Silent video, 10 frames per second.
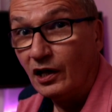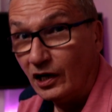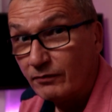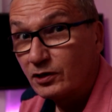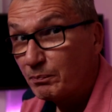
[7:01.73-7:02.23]

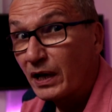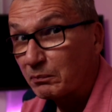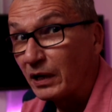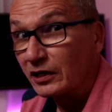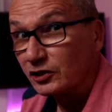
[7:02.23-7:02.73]
and every
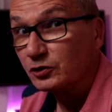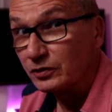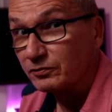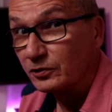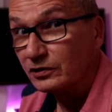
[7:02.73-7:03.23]
backpack is
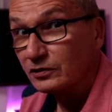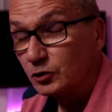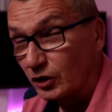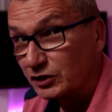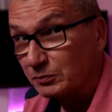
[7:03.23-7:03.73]
different,
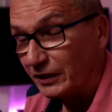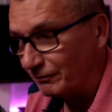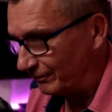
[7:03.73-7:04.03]
trust me.